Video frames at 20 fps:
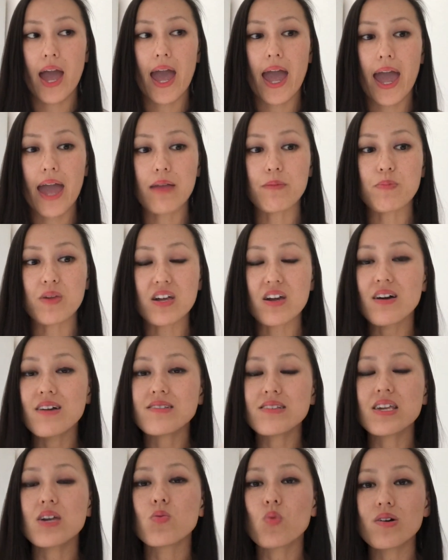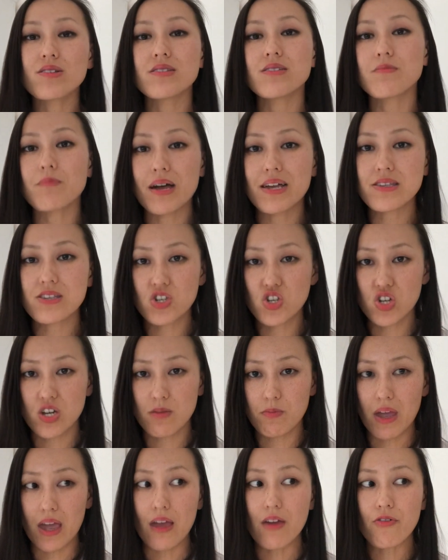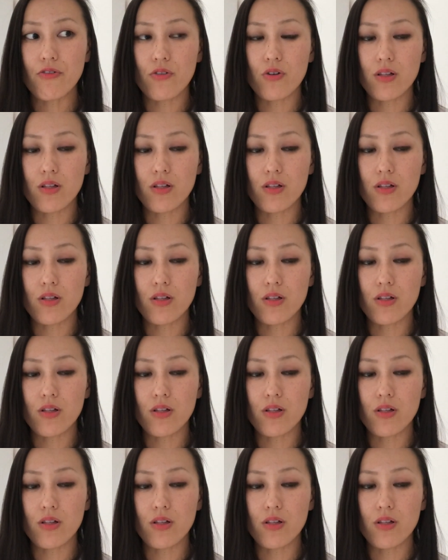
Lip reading: and because he wasn't messaging me